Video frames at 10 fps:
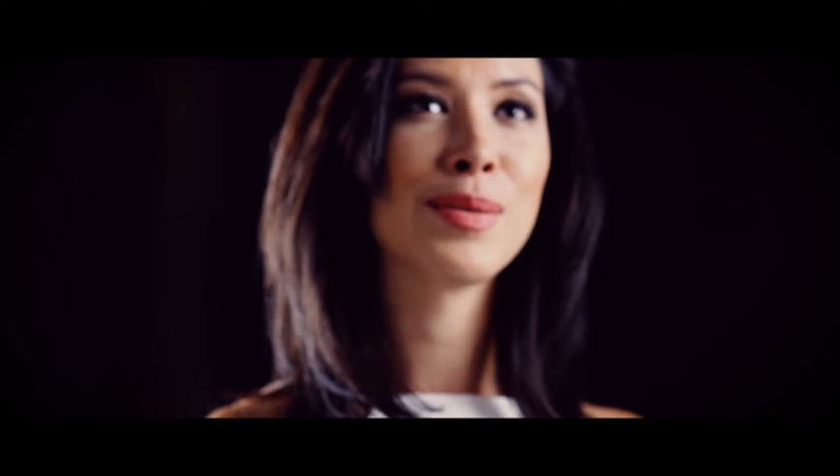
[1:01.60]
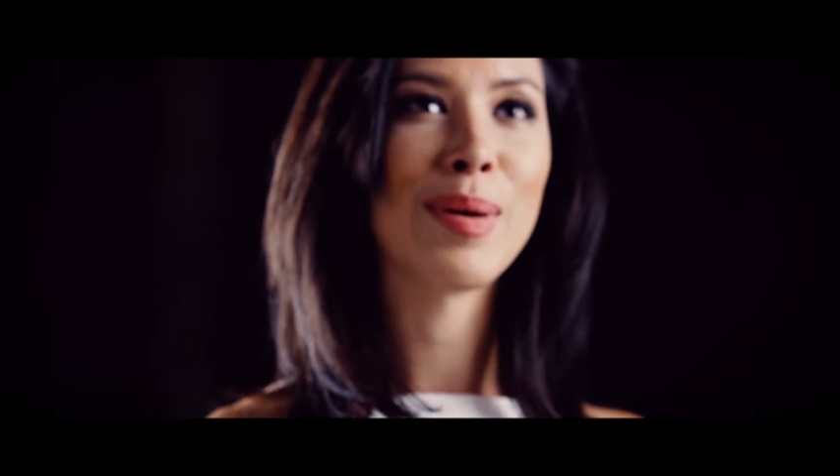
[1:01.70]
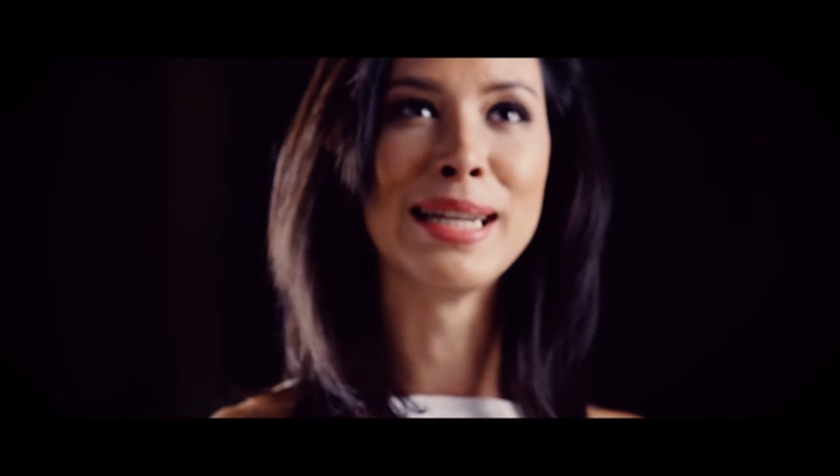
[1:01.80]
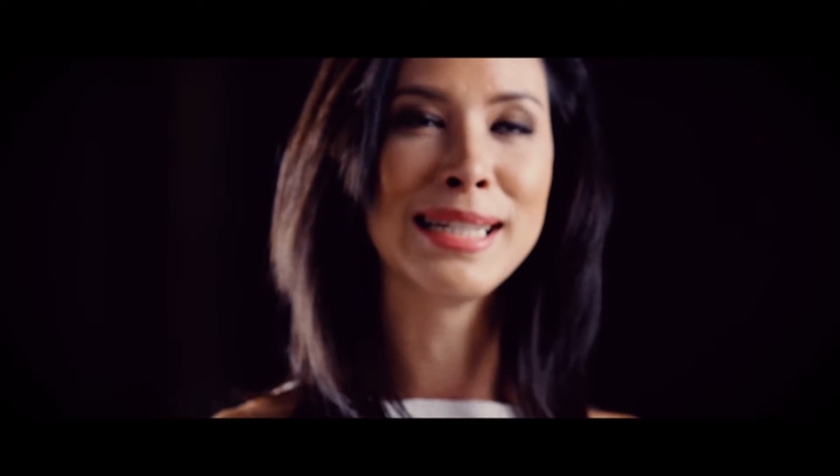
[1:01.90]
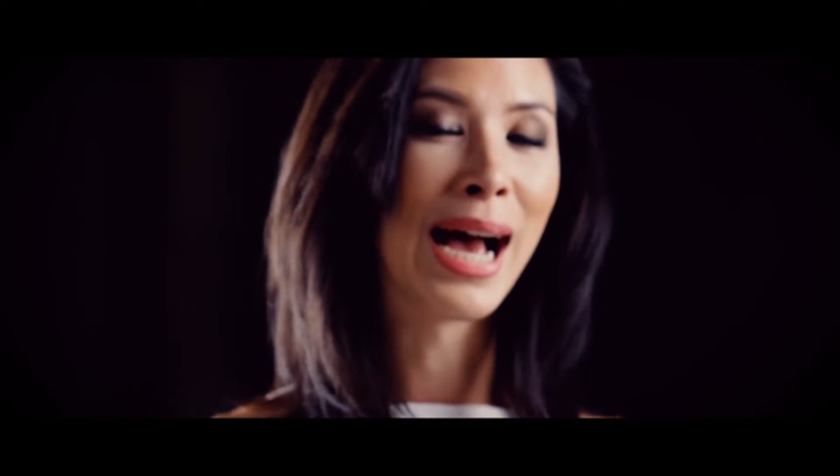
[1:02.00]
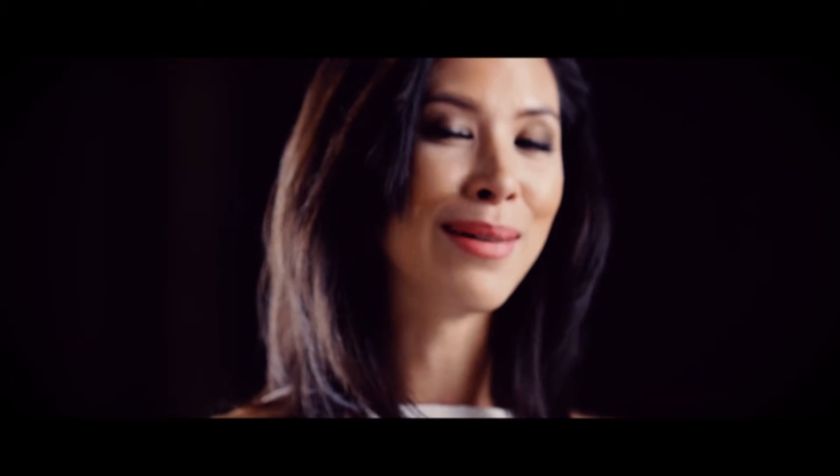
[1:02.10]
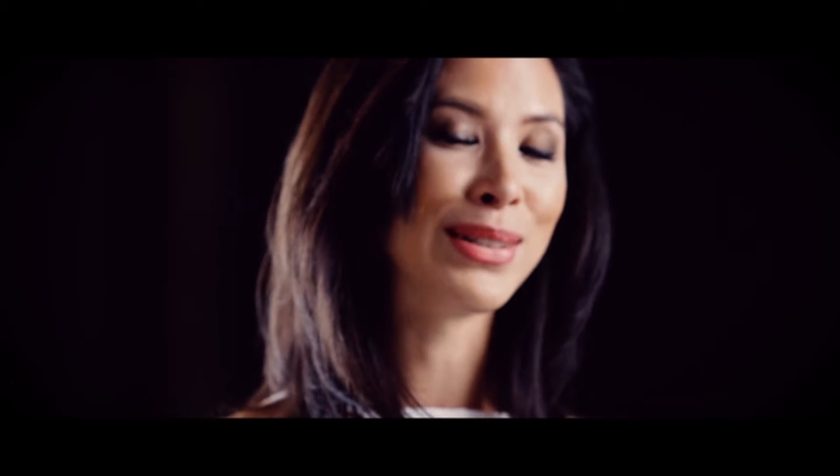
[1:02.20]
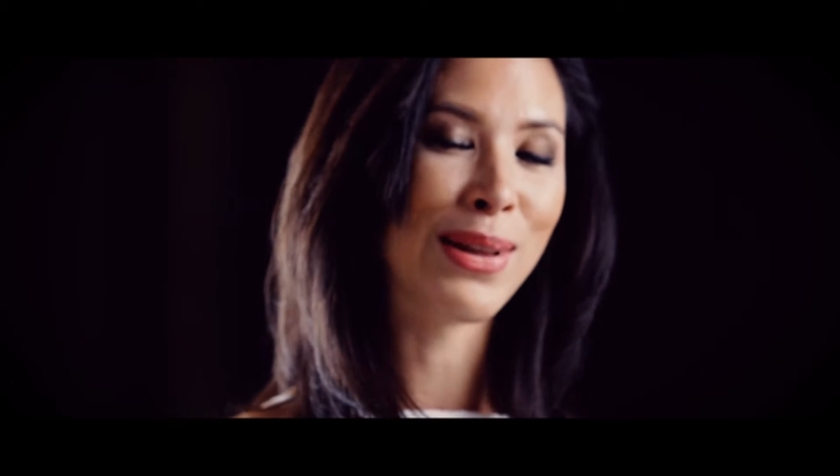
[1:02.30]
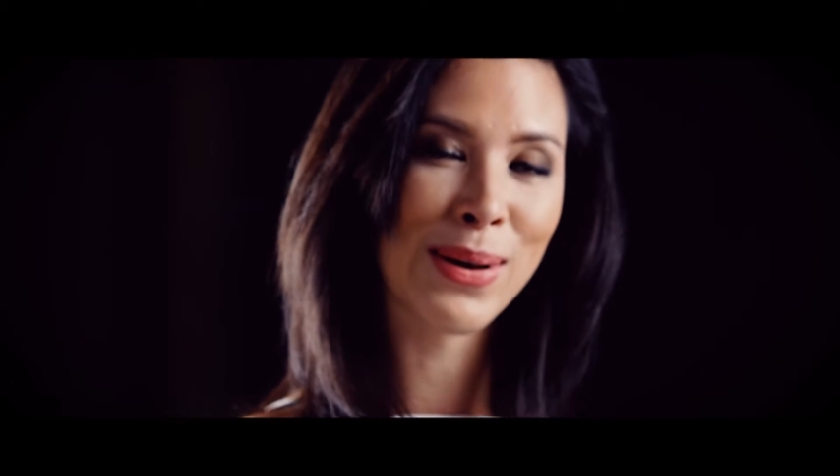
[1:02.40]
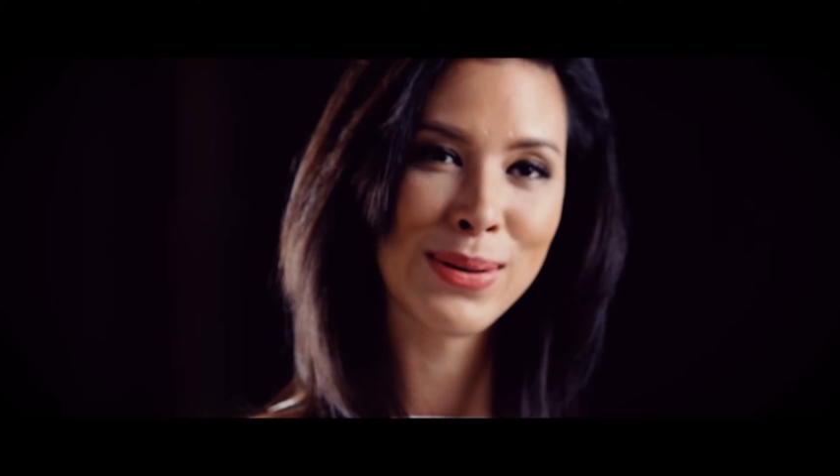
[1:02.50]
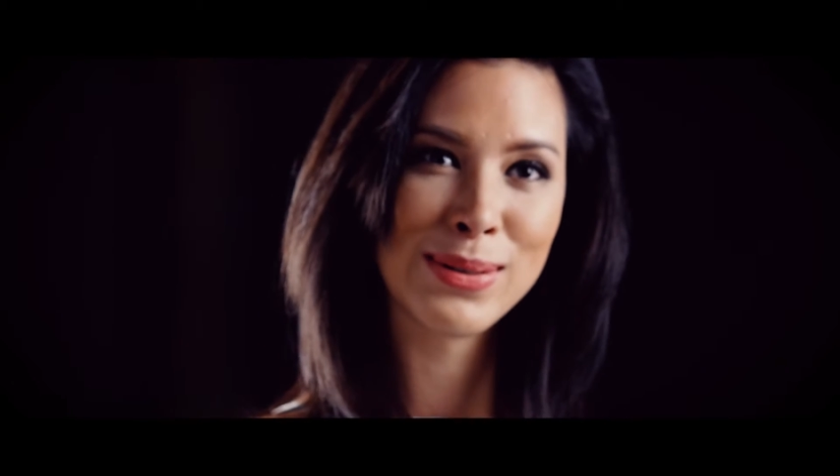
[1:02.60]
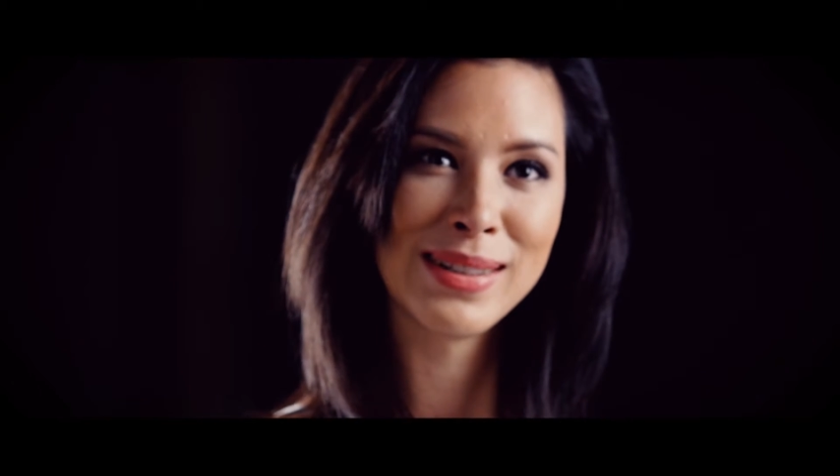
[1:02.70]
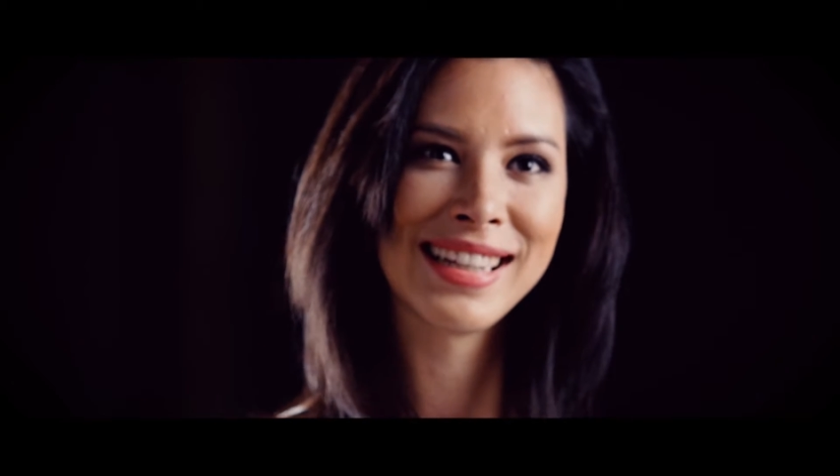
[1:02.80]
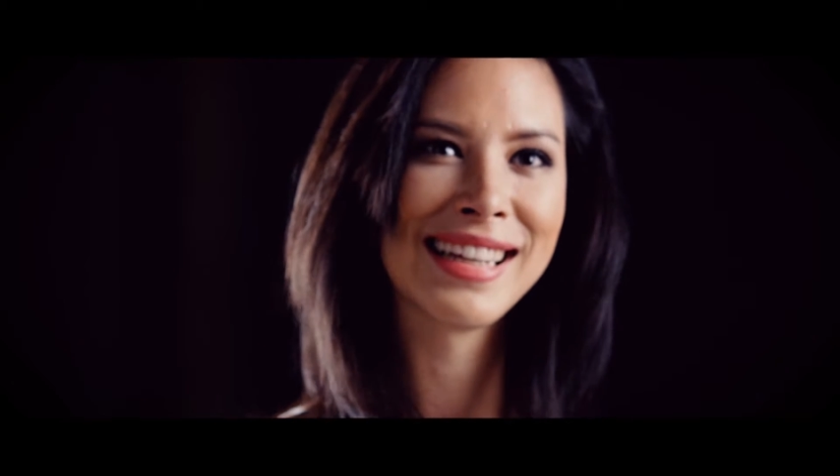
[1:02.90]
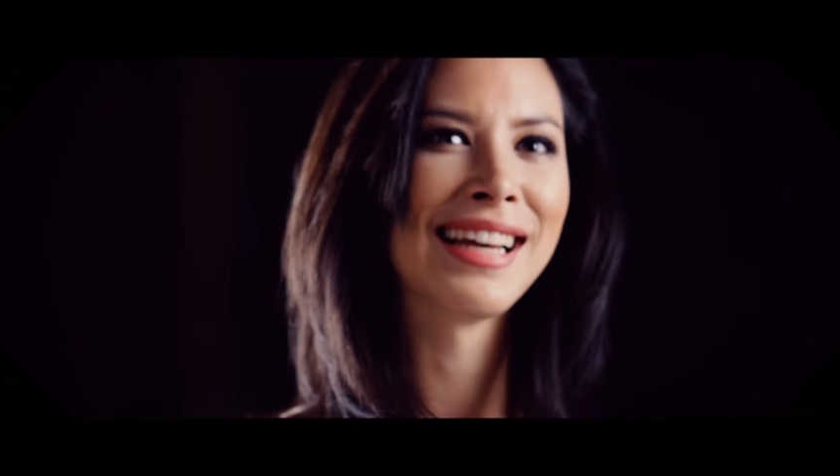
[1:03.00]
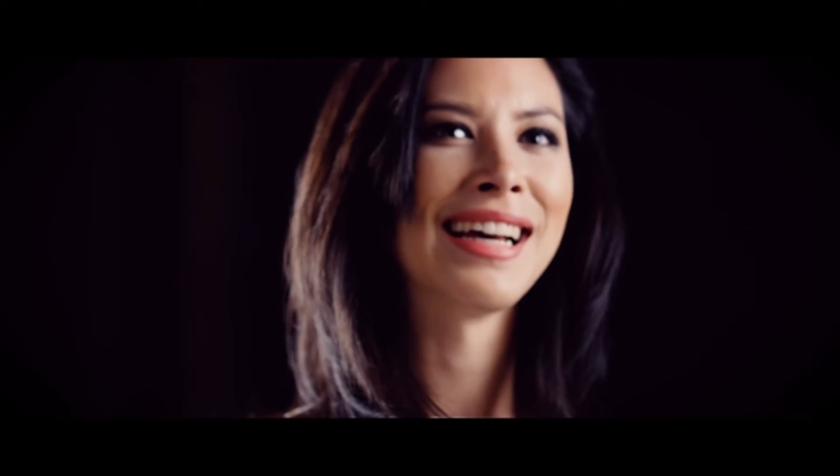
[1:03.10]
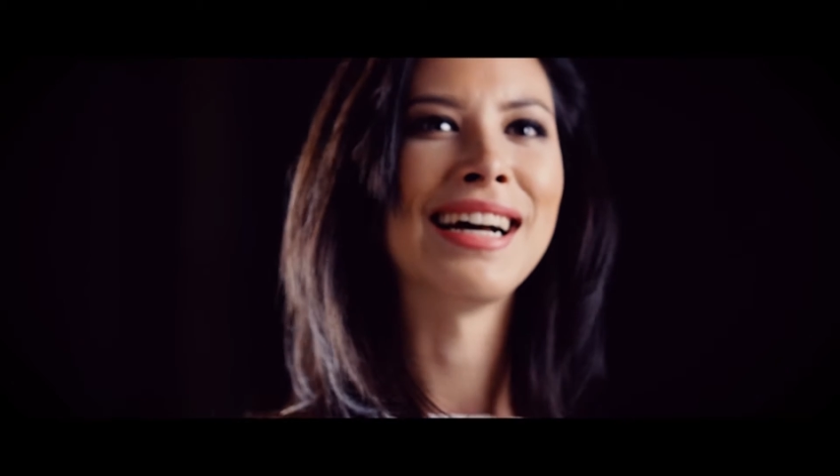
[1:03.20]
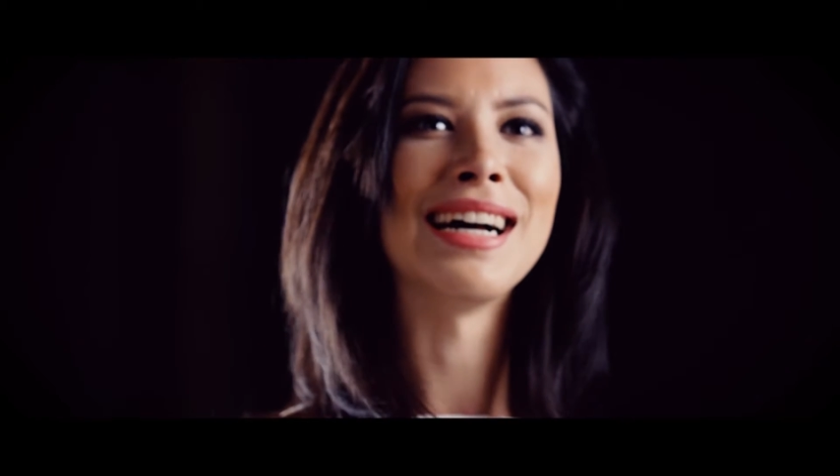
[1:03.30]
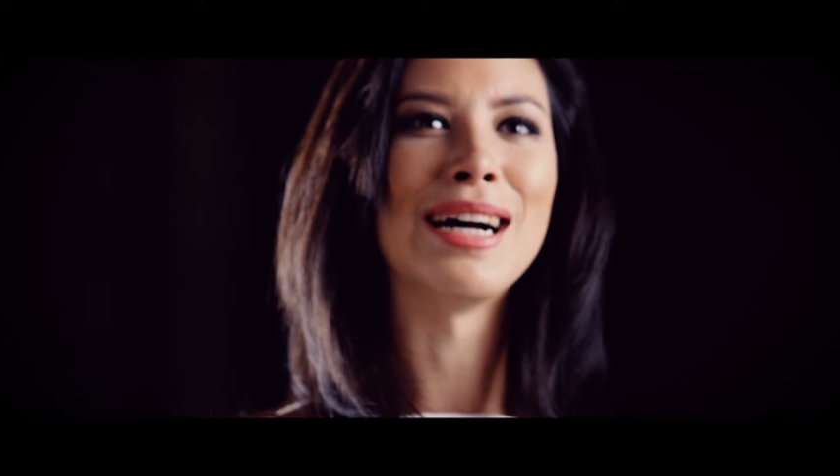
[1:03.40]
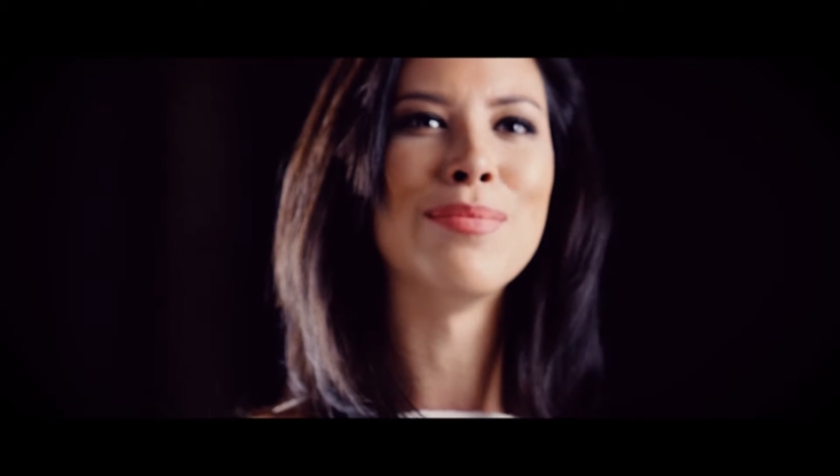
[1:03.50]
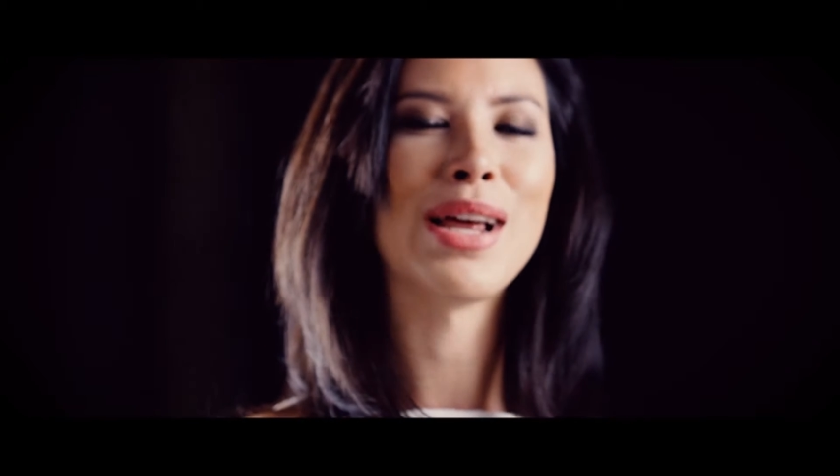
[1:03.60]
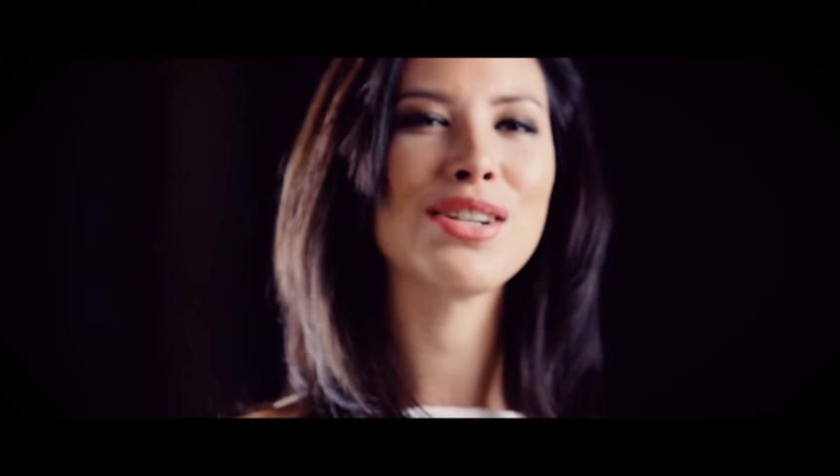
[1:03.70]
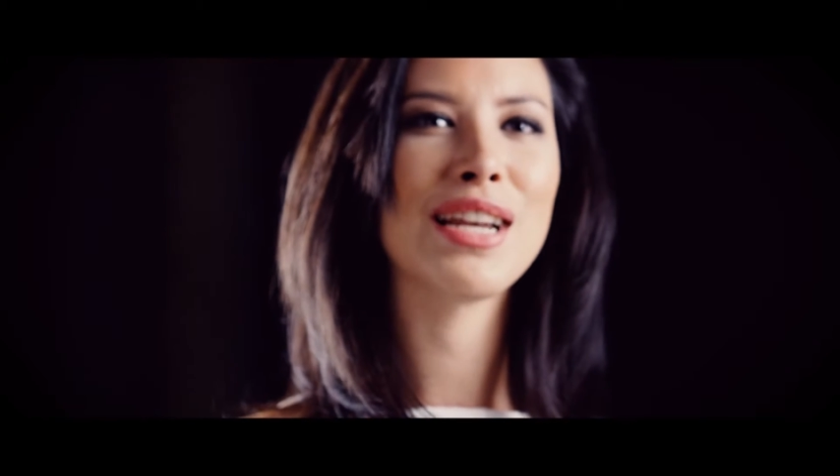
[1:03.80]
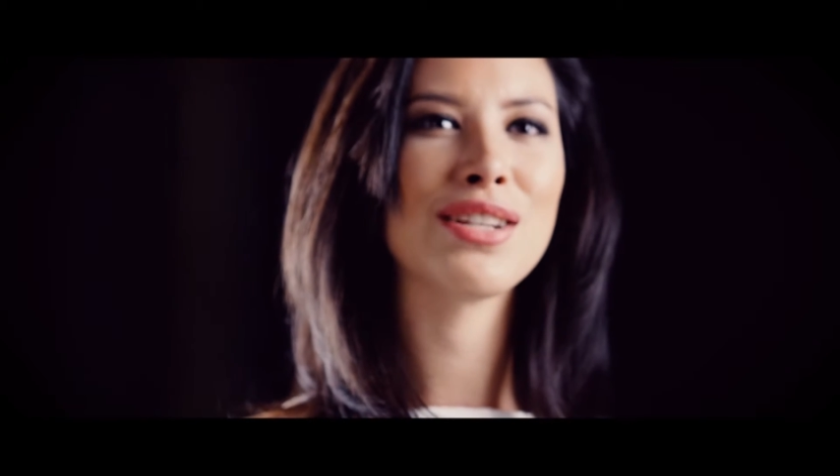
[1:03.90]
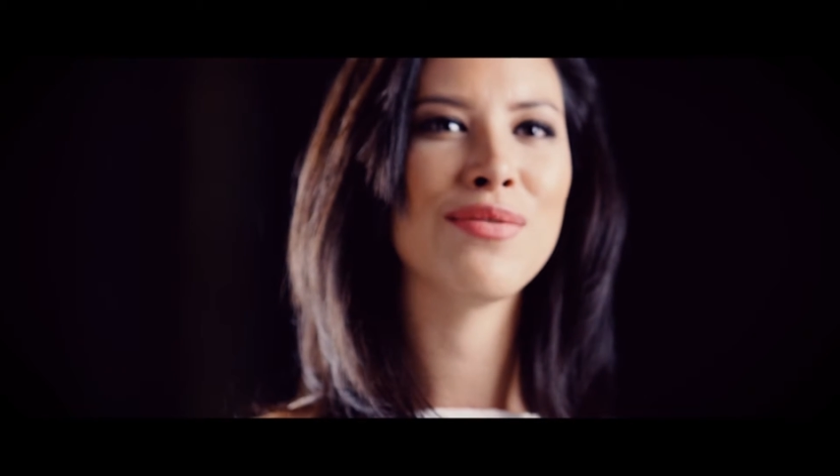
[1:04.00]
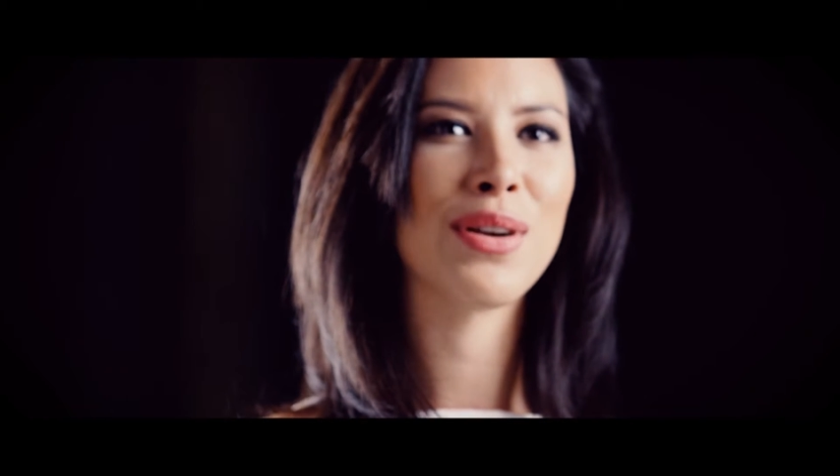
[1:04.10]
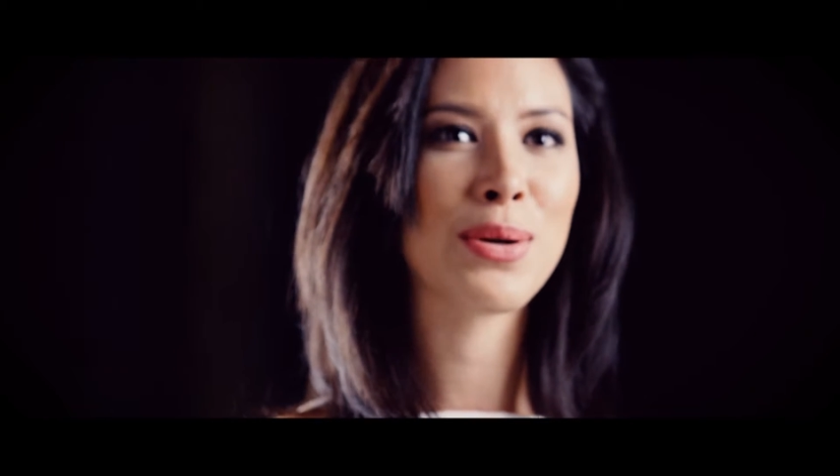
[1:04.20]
spending time alone. Uh, I'm actually, actually very